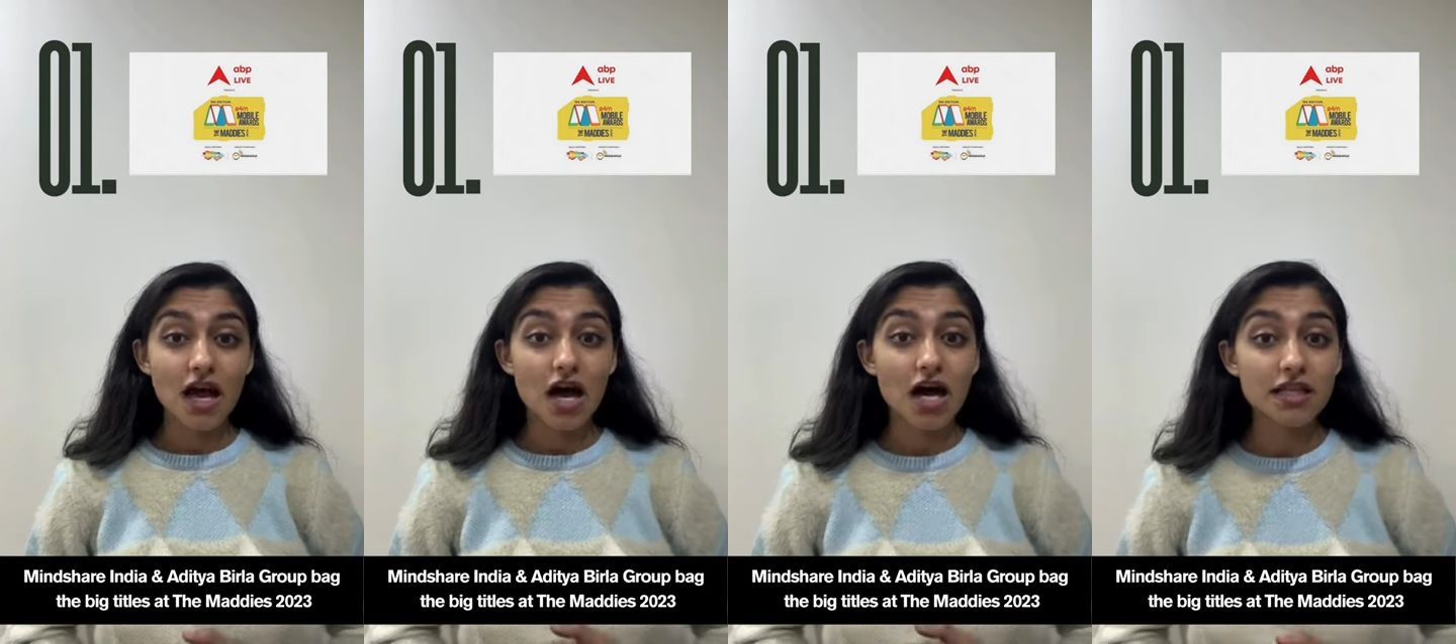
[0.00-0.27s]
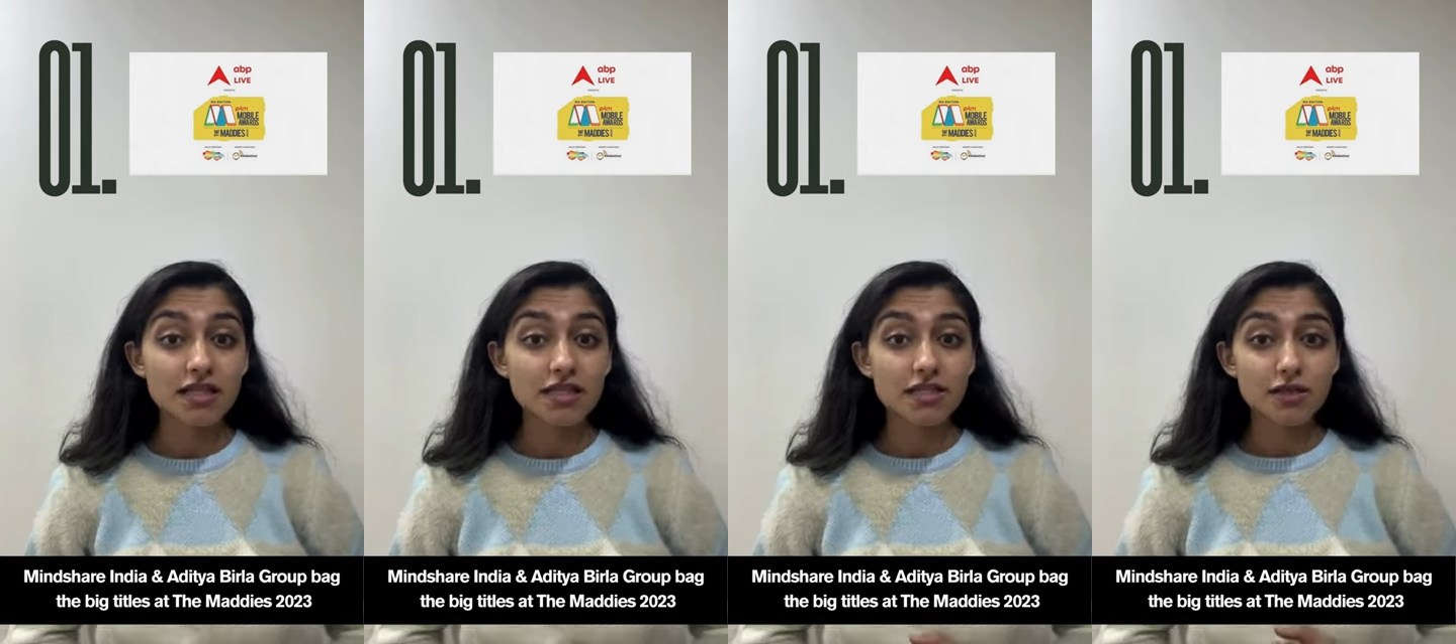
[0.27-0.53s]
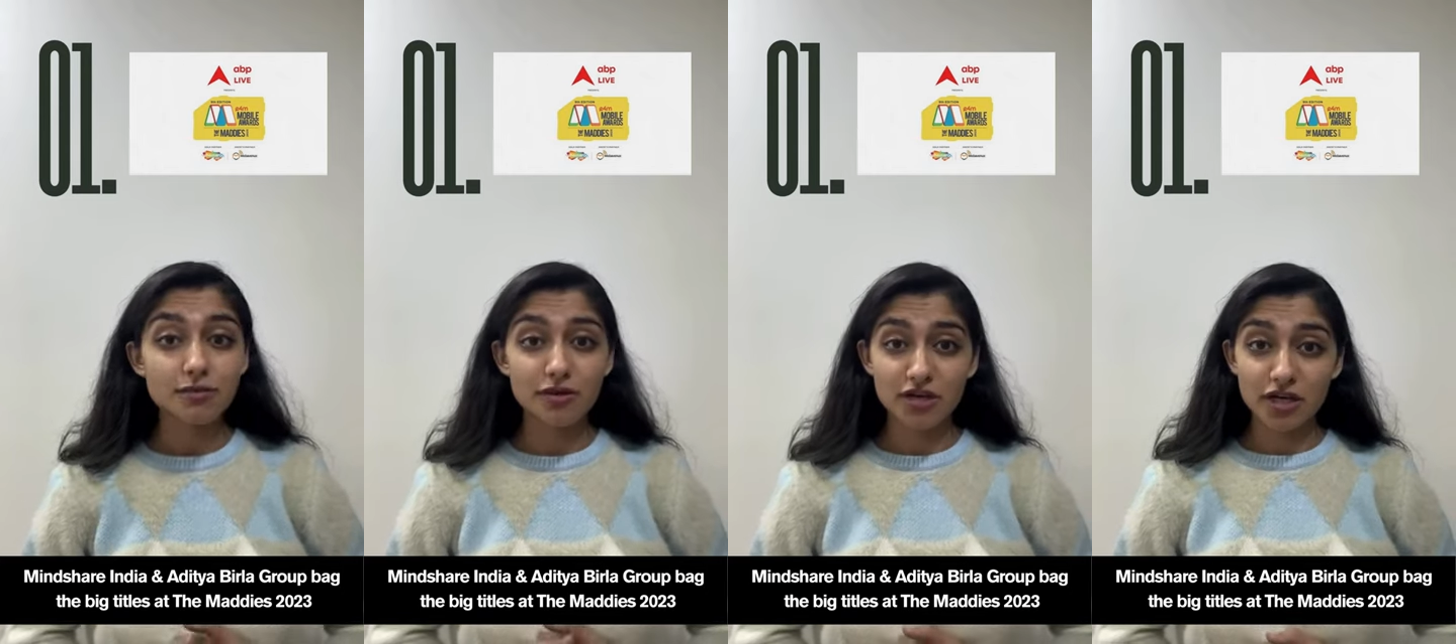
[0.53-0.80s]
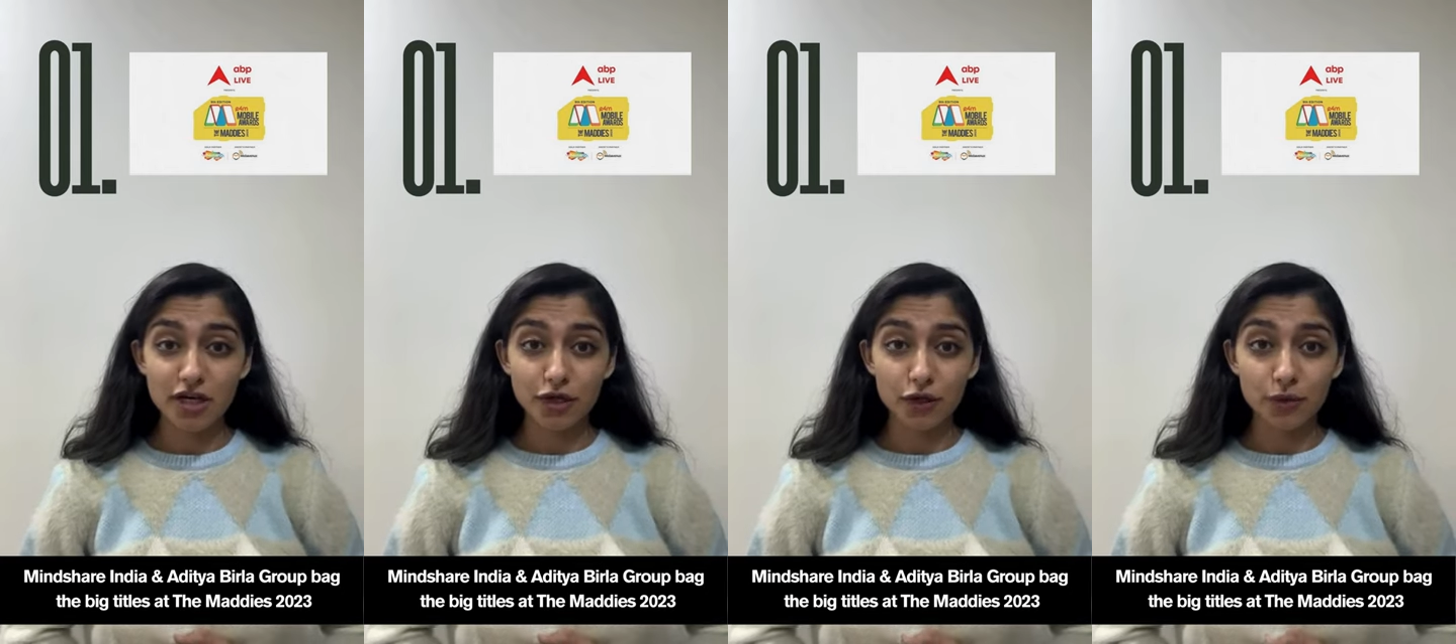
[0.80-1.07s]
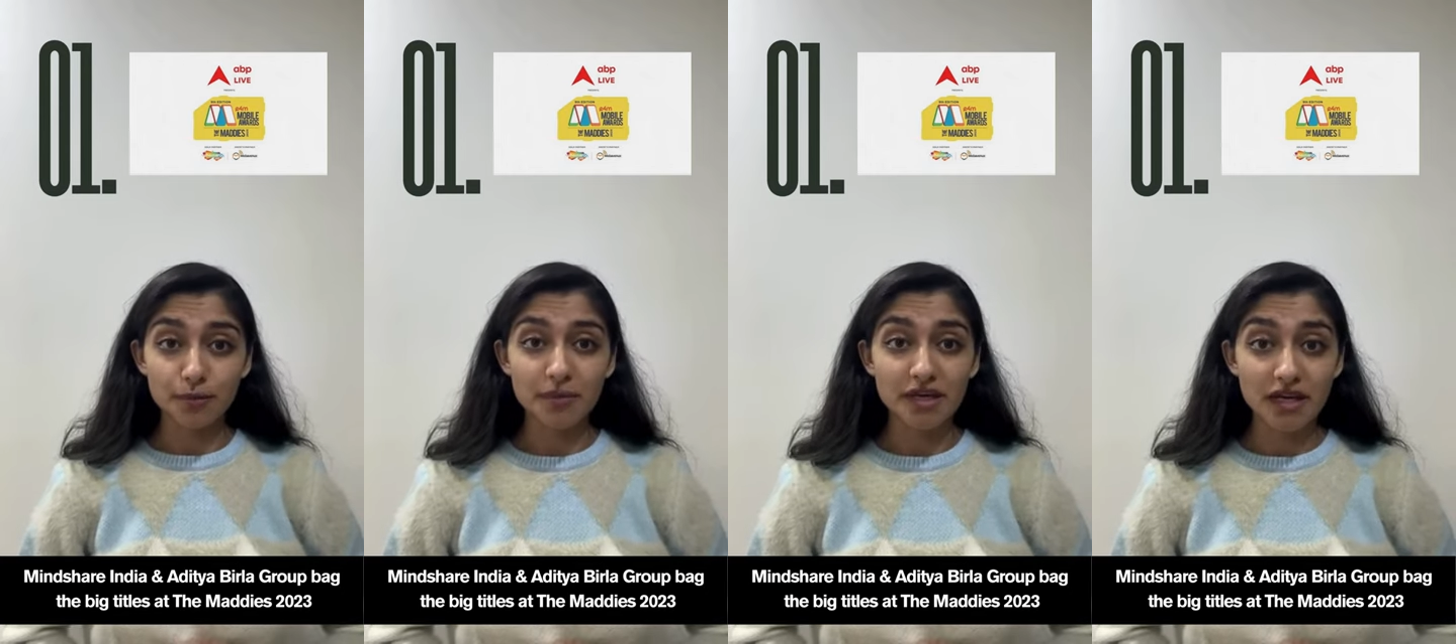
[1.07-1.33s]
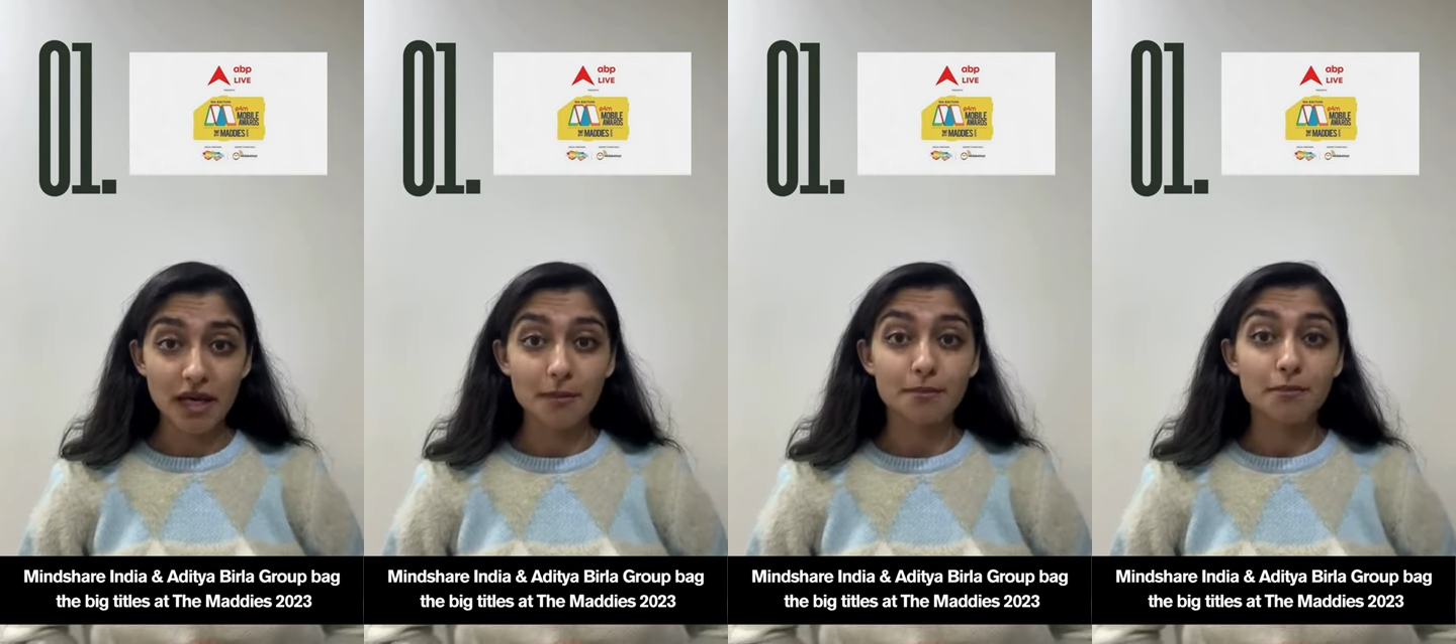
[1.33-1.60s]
Aditya Birla Group became